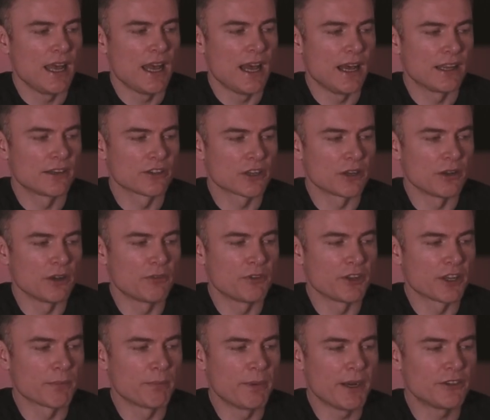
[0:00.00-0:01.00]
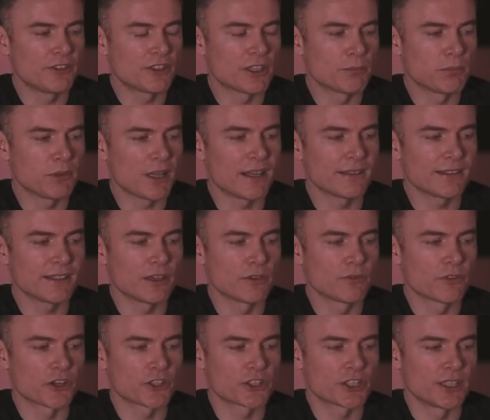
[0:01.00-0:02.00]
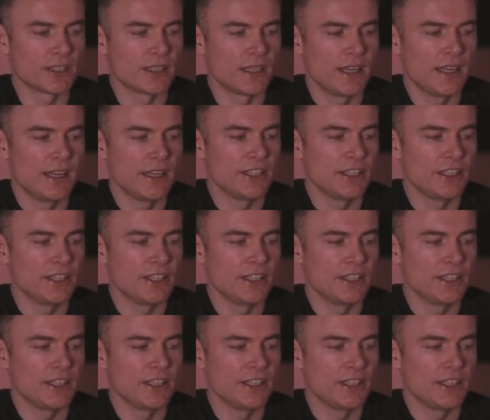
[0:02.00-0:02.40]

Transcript: And if you compare it to the blacked out version,